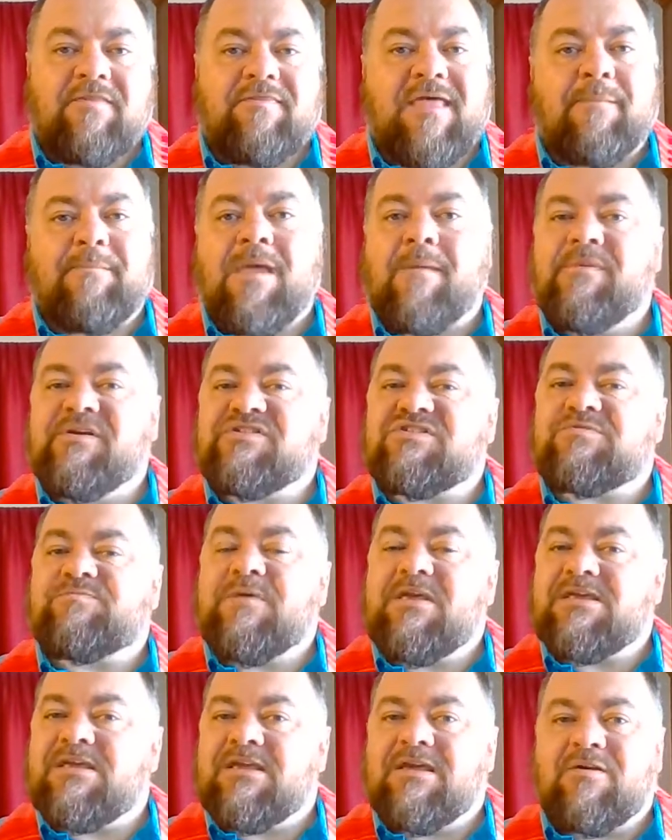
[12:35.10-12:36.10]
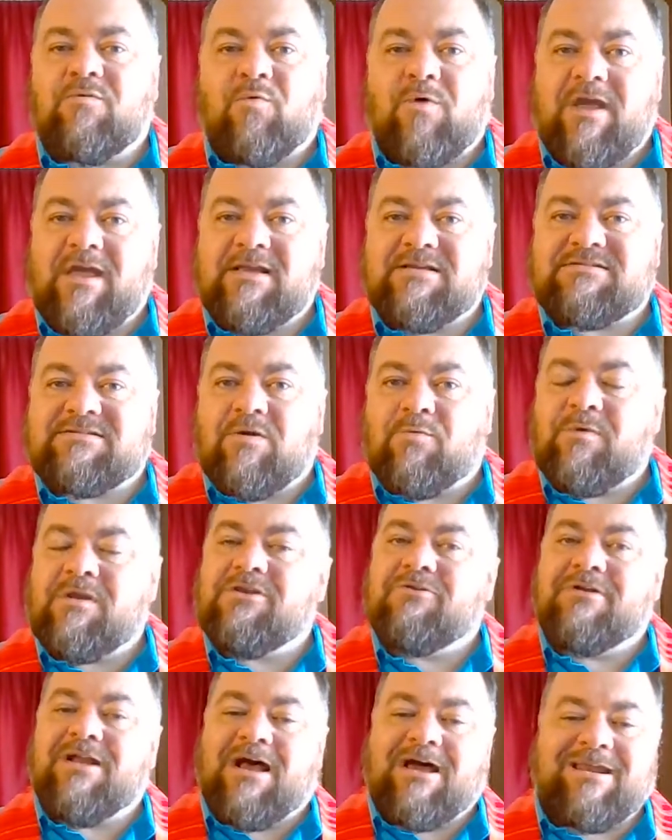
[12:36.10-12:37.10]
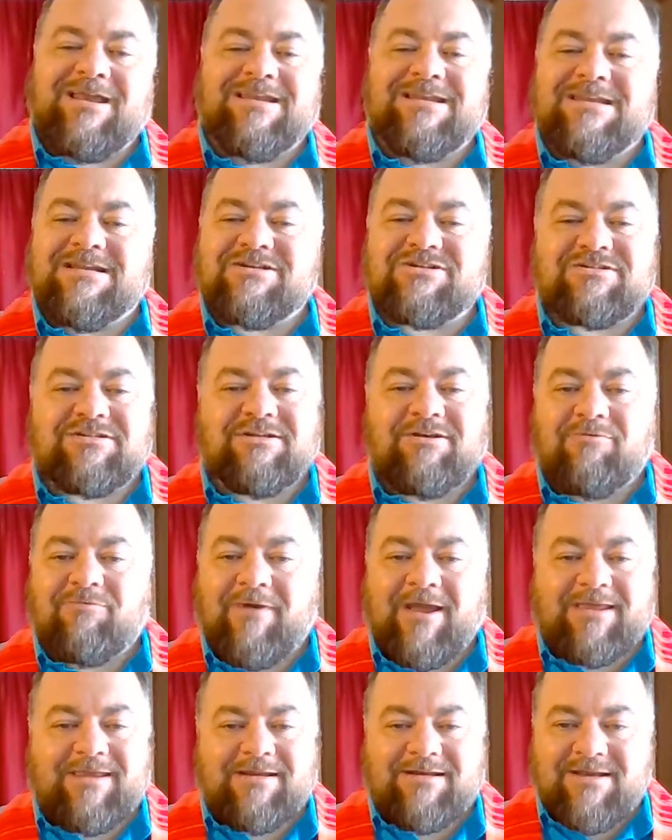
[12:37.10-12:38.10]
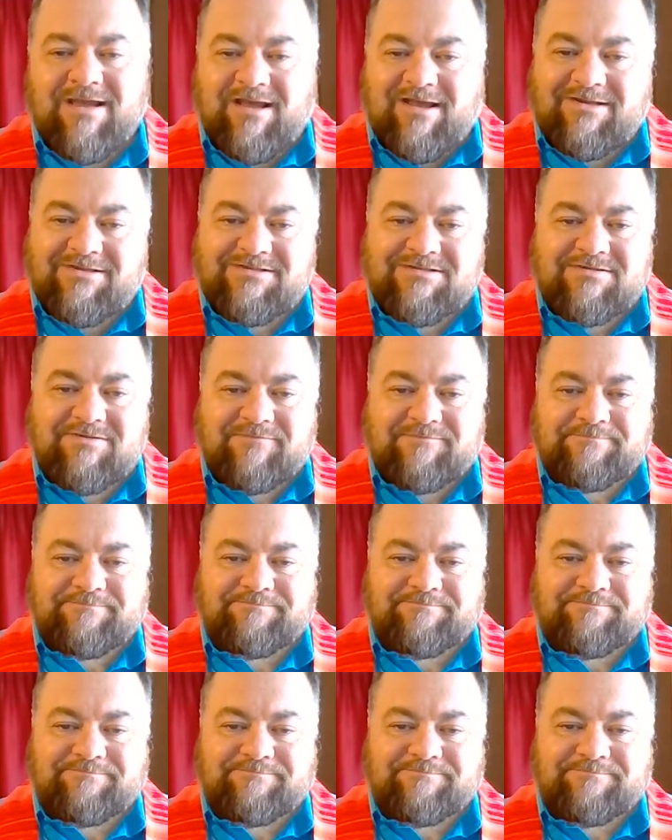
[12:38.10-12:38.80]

that may be speaking in ways that we do not initially recognize.